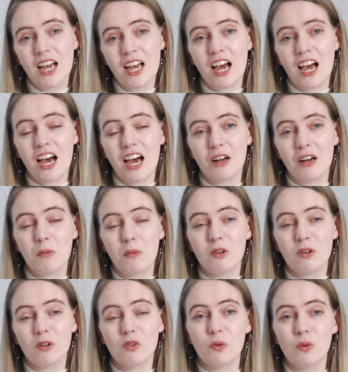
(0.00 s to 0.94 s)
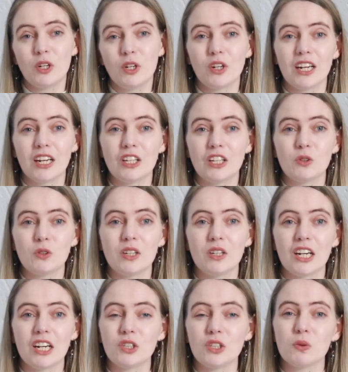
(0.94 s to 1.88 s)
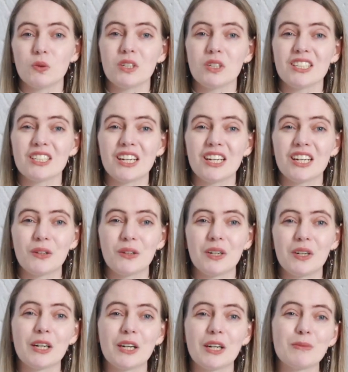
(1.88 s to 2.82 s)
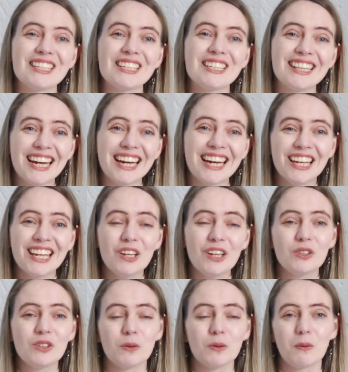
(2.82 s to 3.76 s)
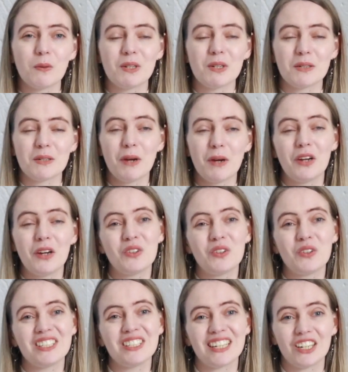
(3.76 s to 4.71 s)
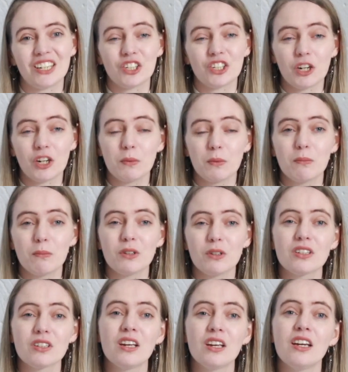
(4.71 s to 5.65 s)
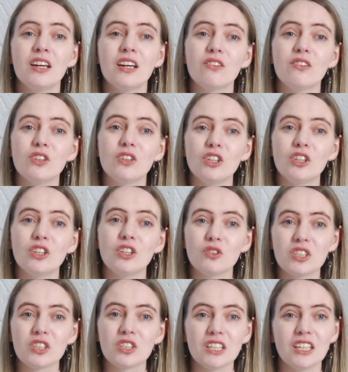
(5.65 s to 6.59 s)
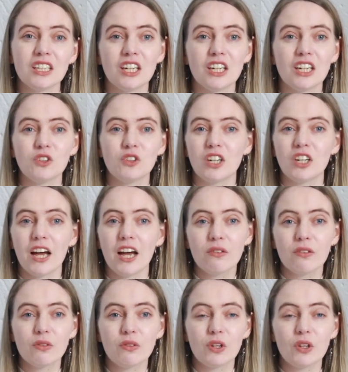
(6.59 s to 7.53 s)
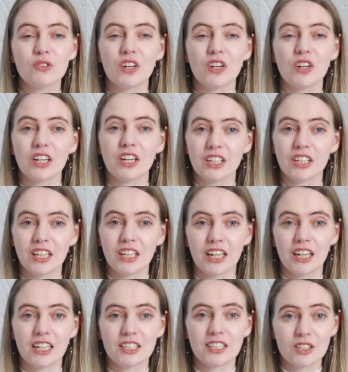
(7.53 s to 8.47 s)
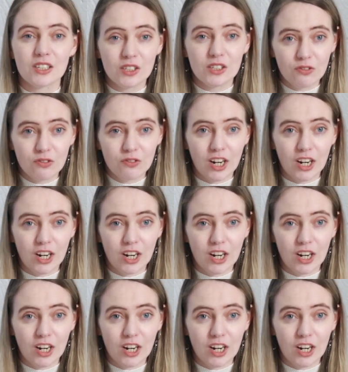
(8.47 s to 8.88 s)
And before we do get into it, I just want to say a quick amazing thank you to all my amazing patrons and channel members. If you're interested in joining either of those for uncut and exclusive